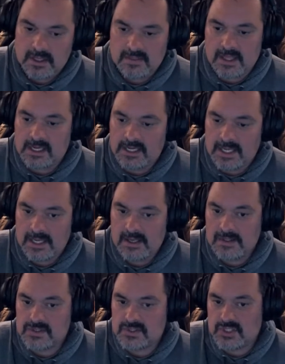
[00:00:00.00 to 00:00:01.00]
than it
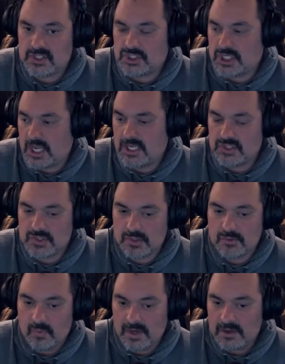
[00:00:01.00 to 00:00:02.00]
is to change your
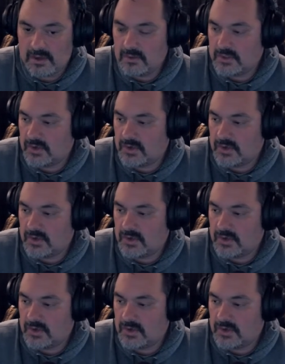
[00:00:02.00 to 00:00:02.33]
wheel,